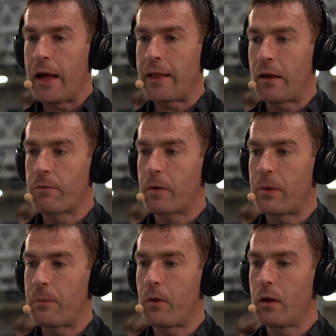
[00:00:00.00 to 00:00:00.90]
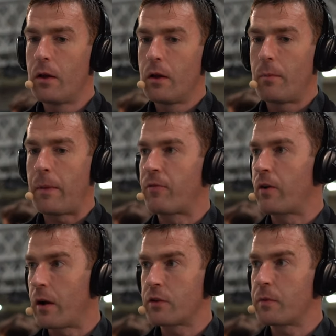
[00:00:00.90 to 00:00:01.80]
And then for people, maybe
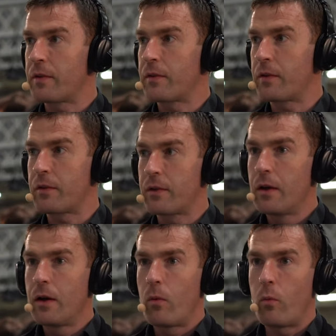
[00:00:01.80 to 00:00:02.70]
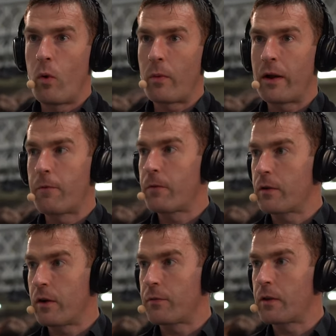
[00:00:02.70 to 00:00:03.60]
for larger businesses, yeah. what we offer
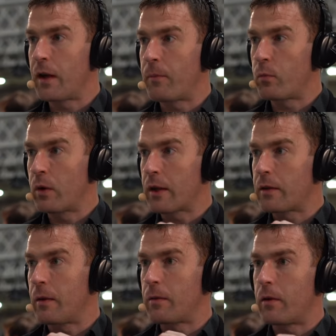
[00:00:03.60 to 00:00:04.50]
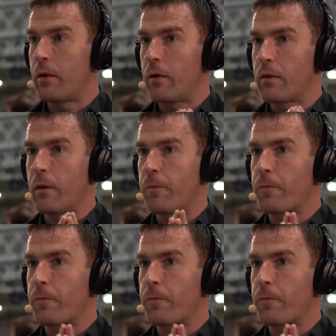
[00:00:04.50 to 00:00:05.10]
is oftentimes, we're like the, the, the